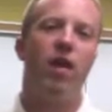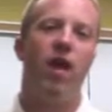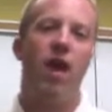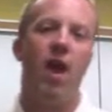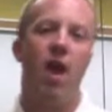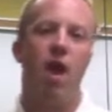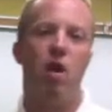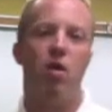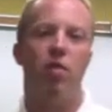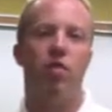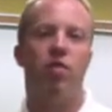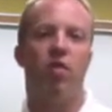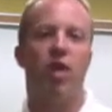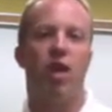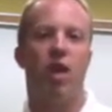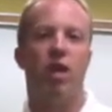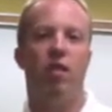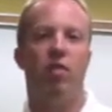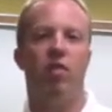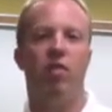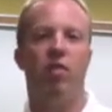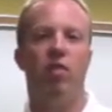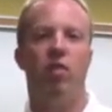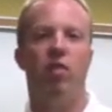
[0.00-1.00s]
out
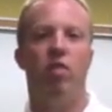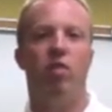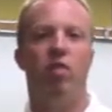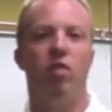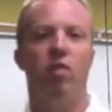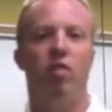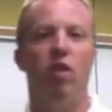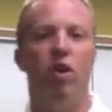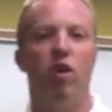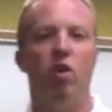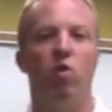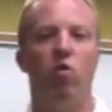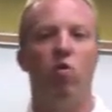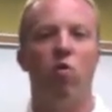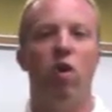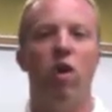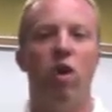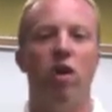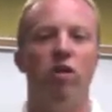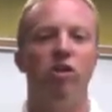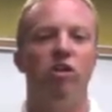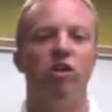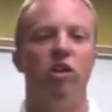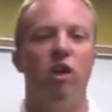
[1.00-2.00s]
that
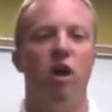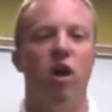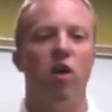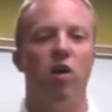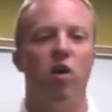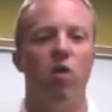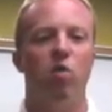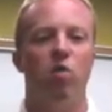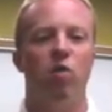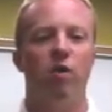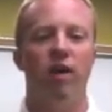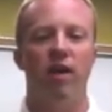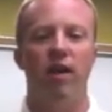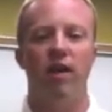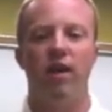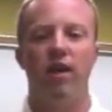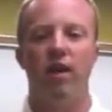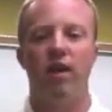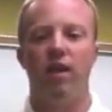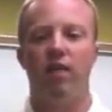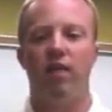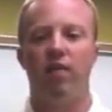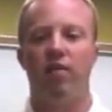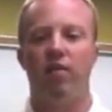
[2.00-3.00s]
grunge not only
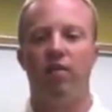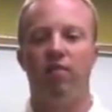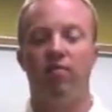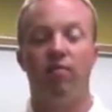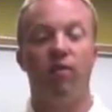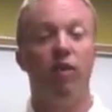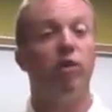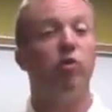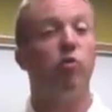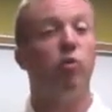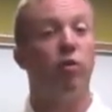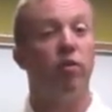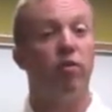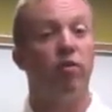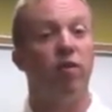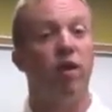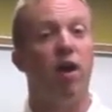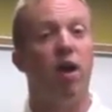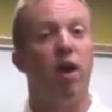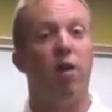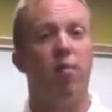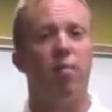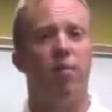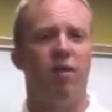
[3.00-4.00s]
is a visual
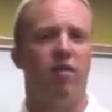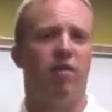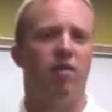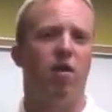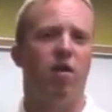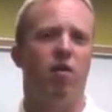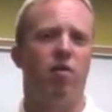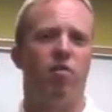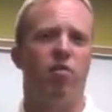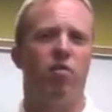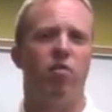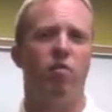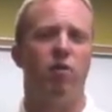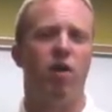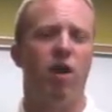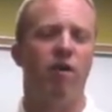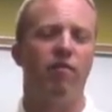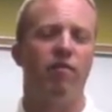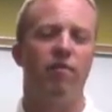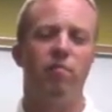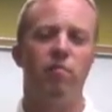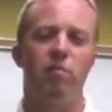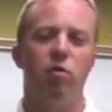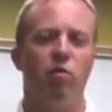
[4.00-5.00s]
style, but it's also kind
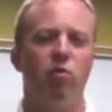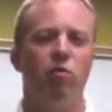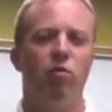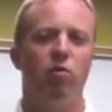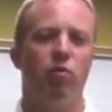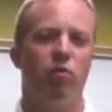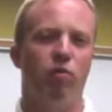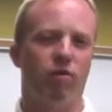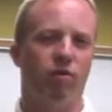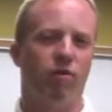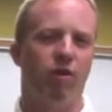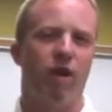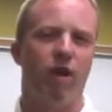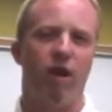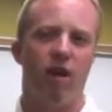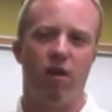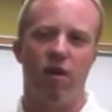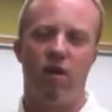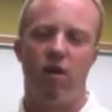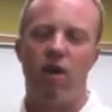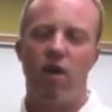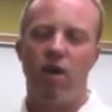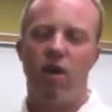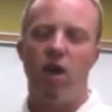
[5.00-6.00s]
of a musical
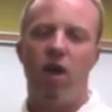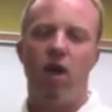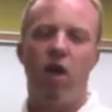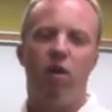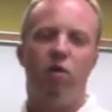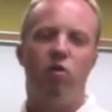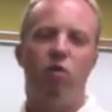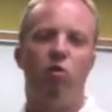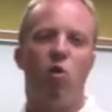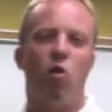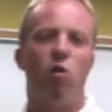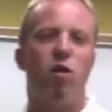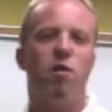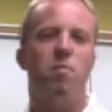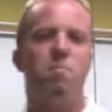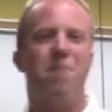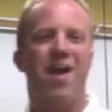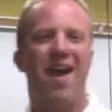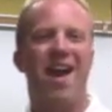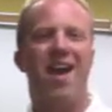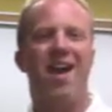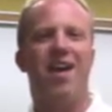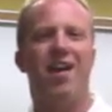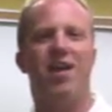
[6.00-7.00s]
style. Started
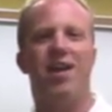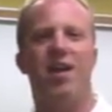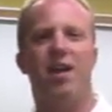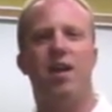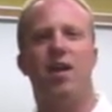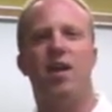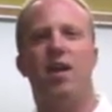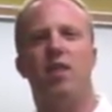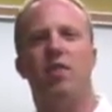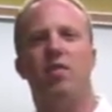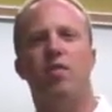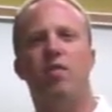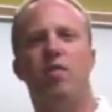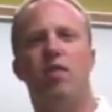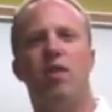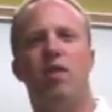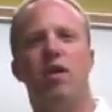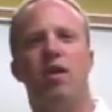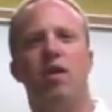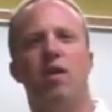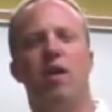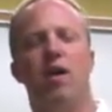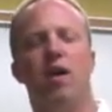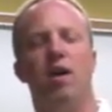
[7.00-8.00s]
back in
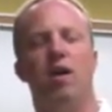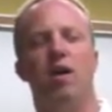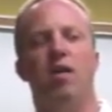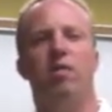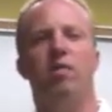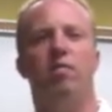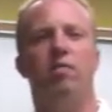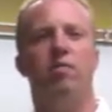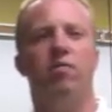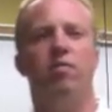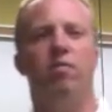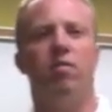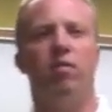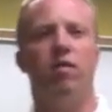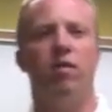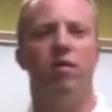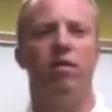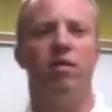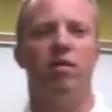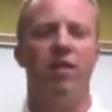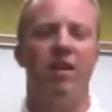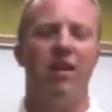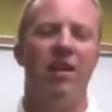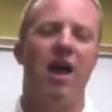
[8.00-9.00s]
the
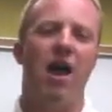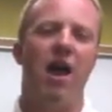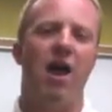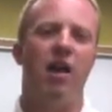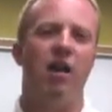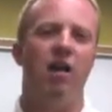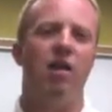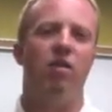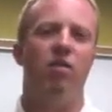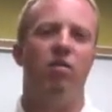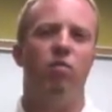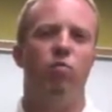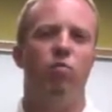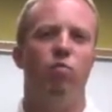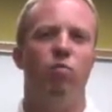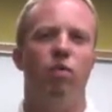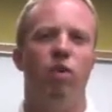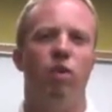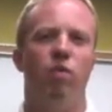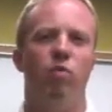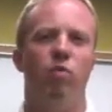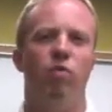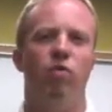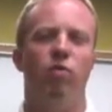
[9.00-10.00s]
90s,
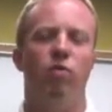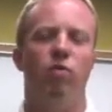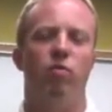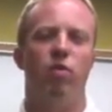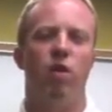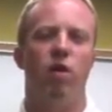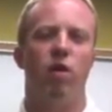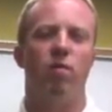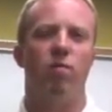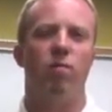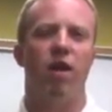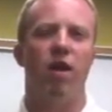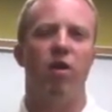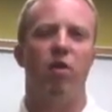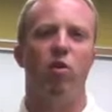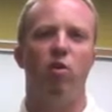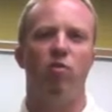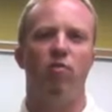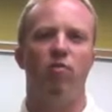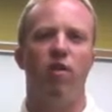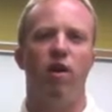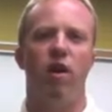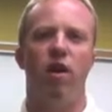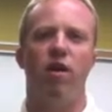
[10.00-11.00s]
really with the rock band
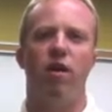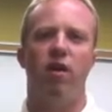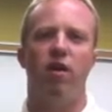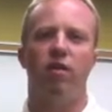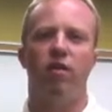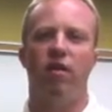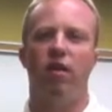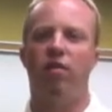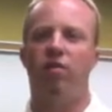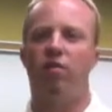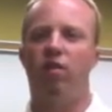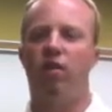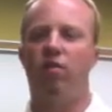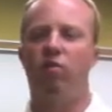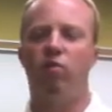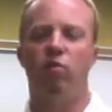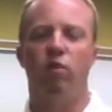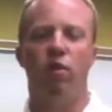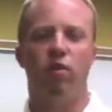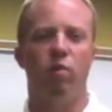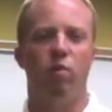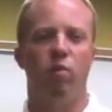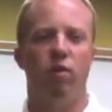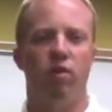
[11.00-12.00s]
Nirvana. That's
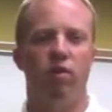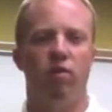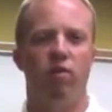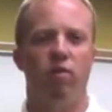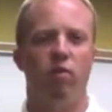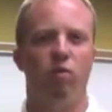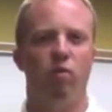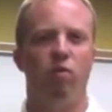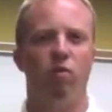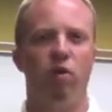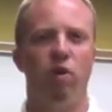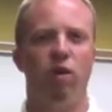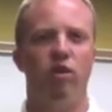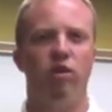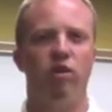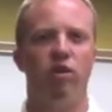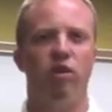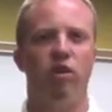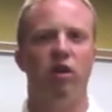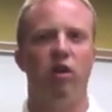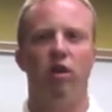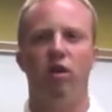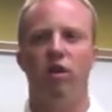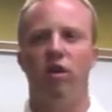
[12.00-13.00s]
really when the grunge